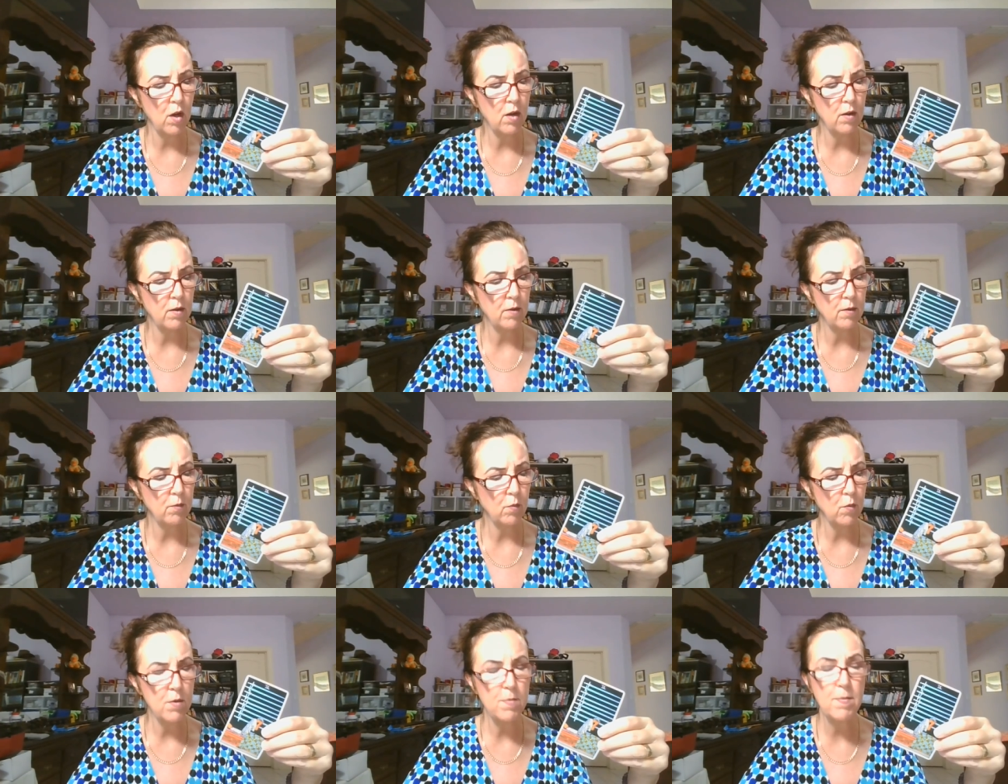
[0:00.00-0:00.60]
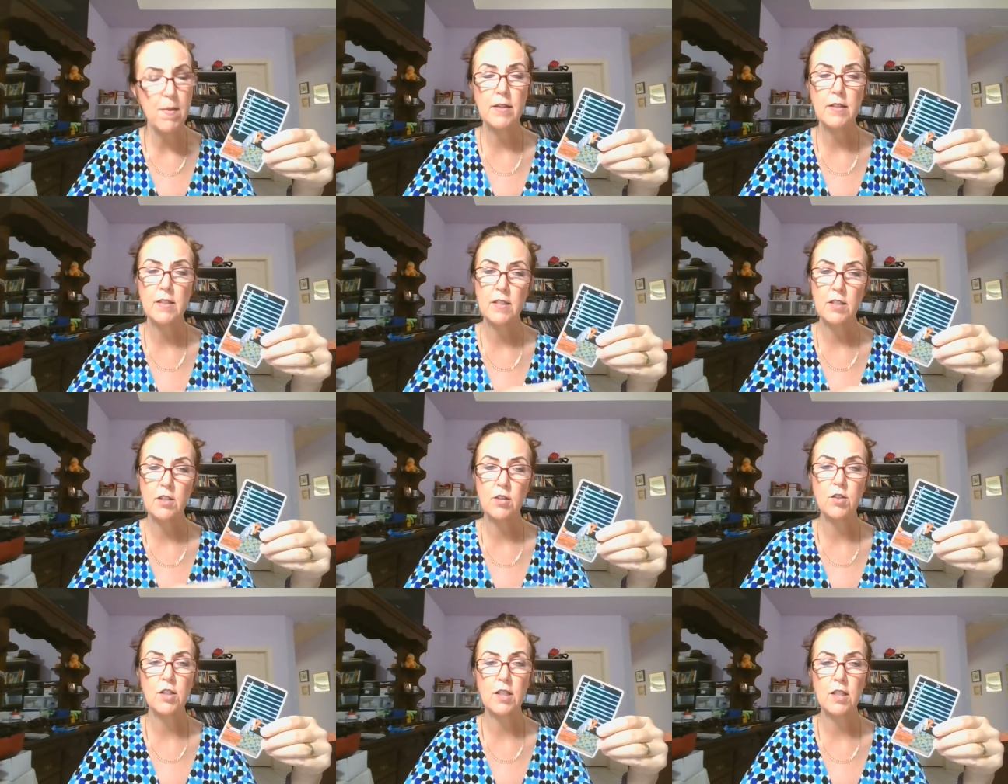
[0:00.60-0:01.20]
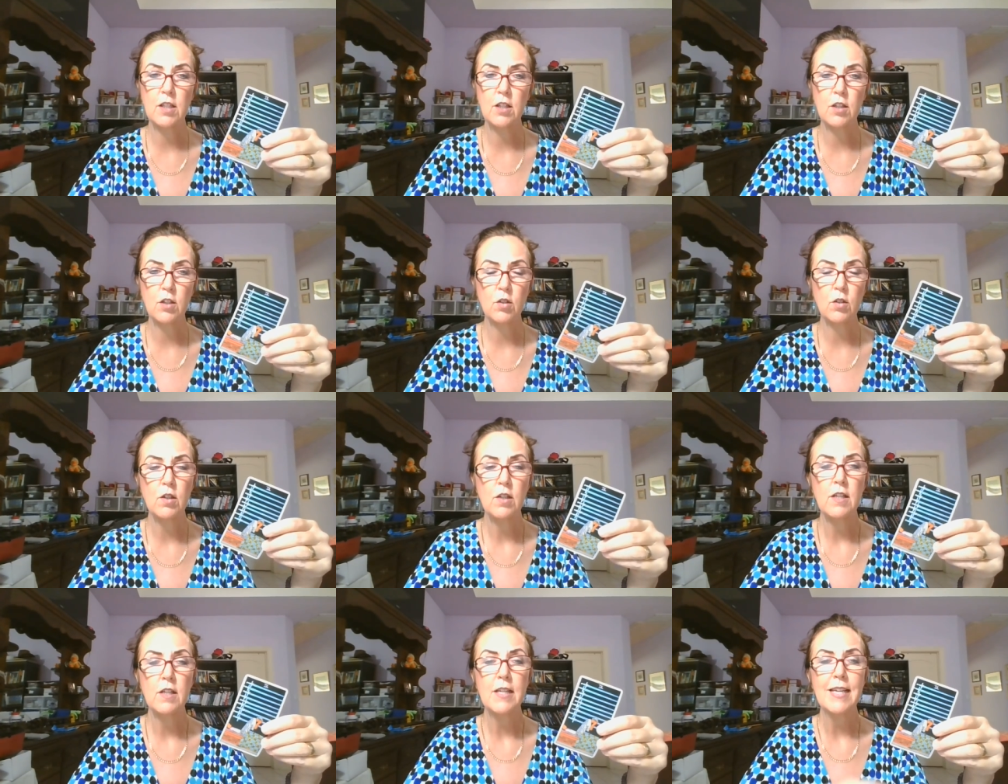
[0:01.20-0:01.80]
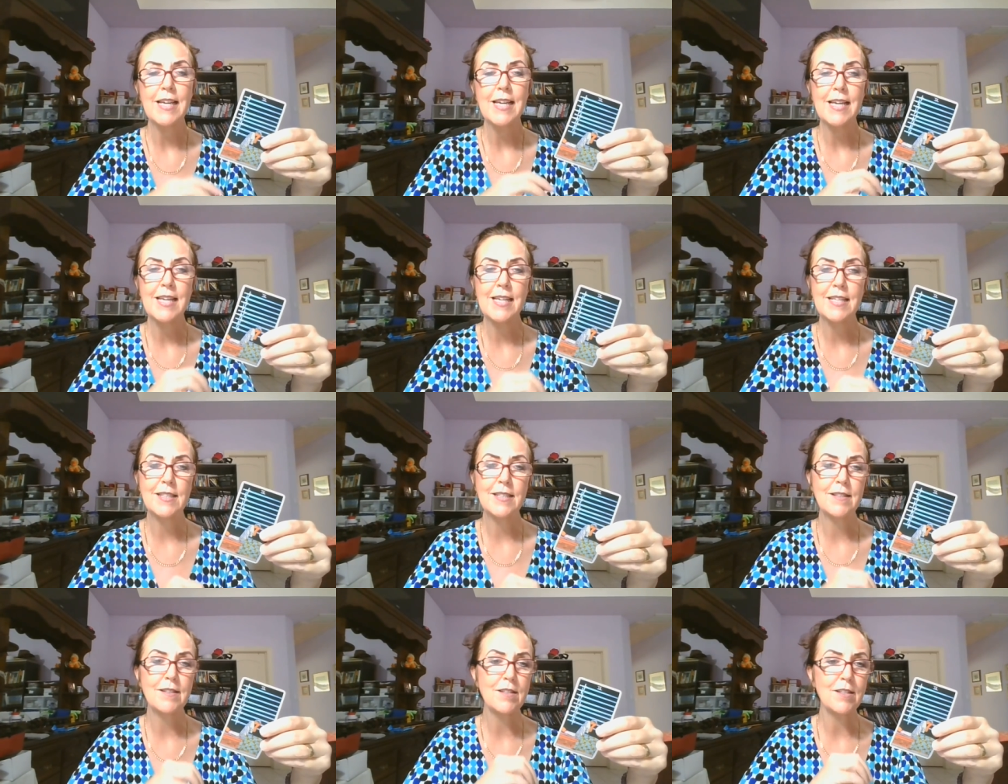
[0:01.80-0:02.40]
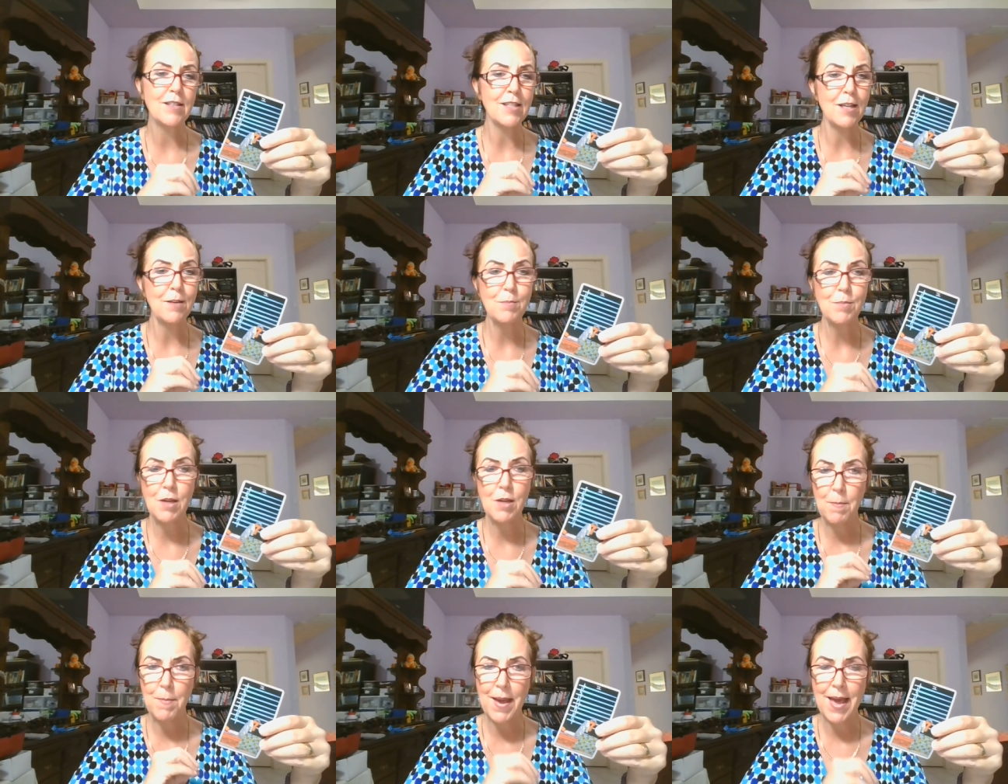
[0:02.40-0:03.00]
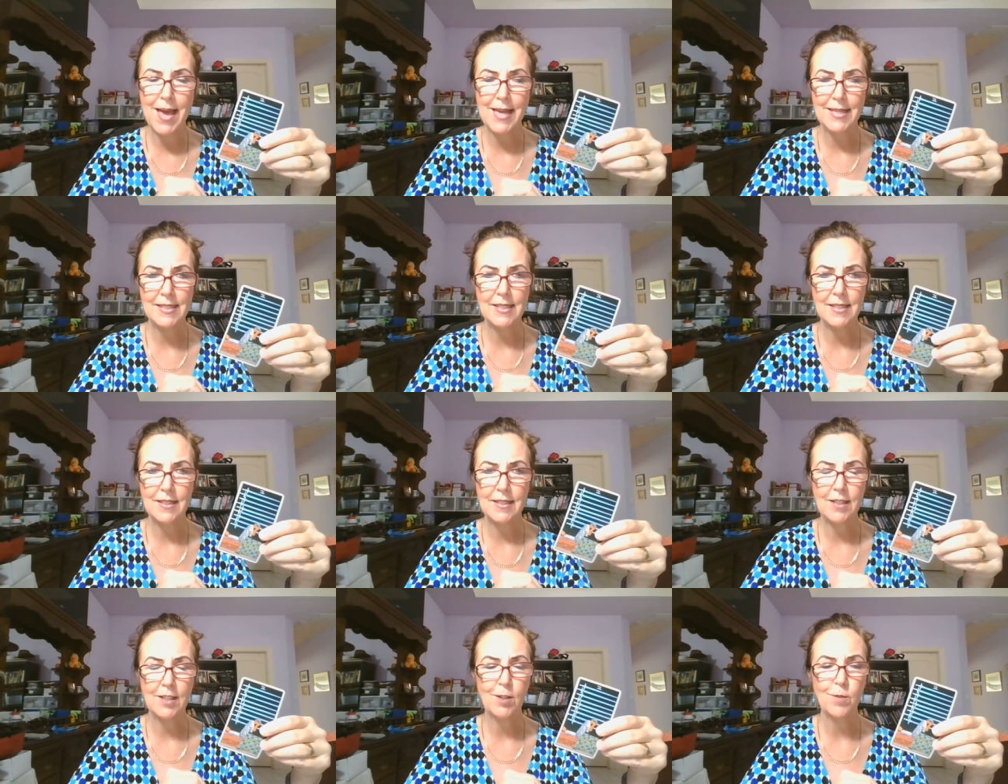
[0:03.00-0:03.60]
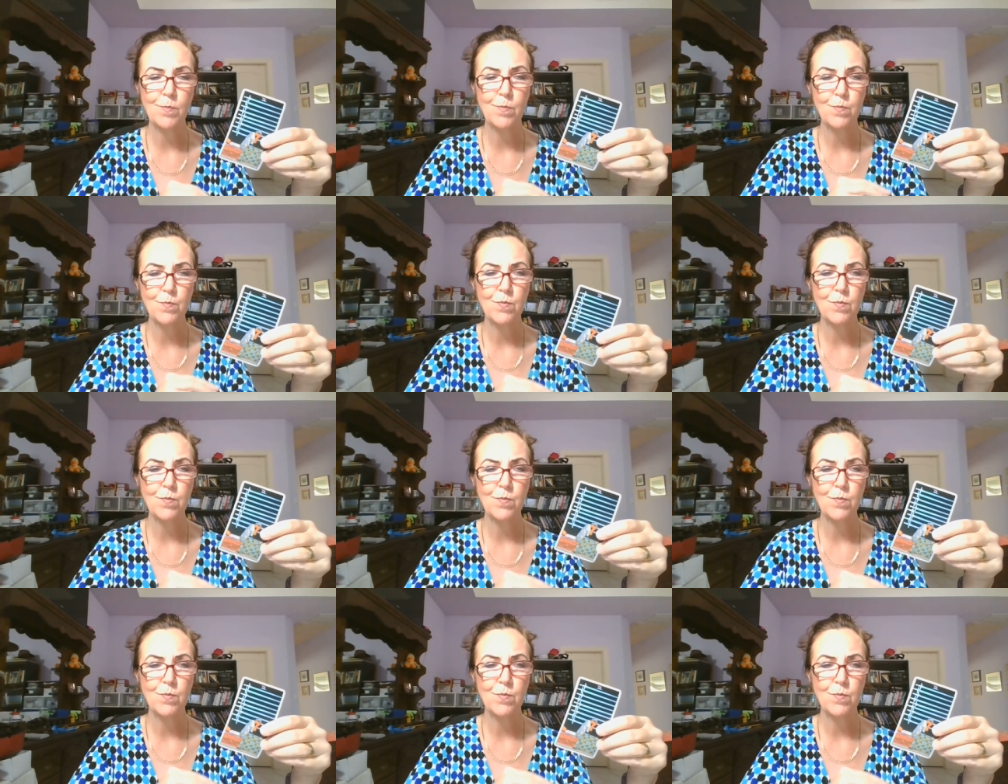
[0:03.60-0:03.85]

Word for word: uh, we may still see her in some capacity.